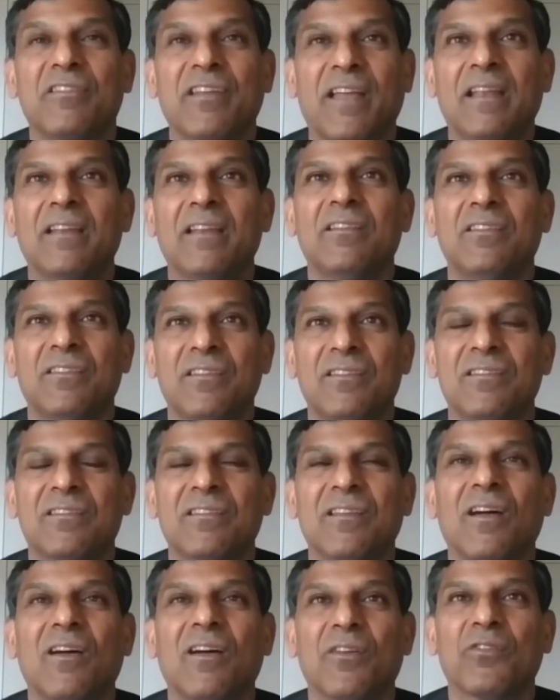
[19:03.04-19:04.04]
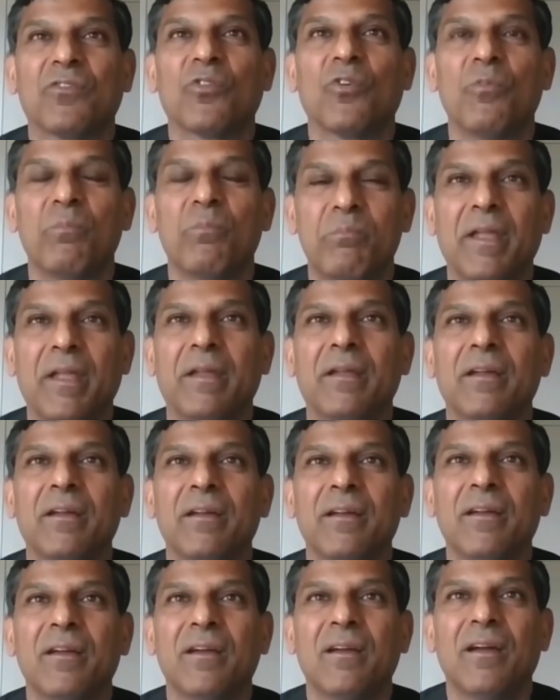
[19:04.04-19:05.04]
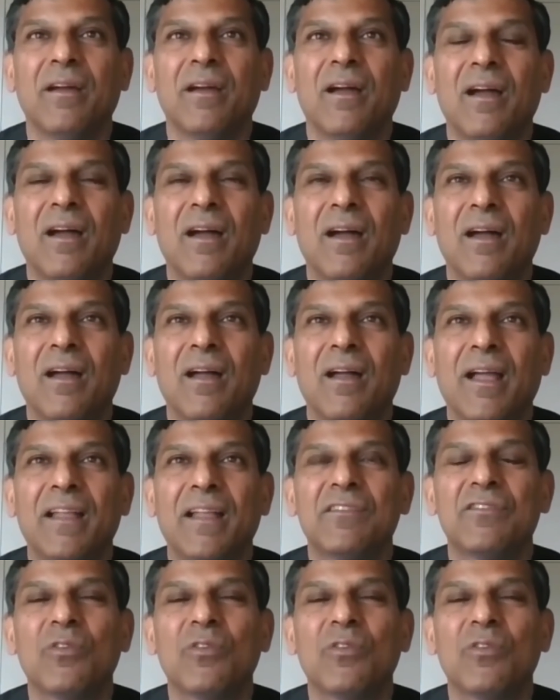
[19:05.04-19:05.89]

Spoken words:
challenges are so big. And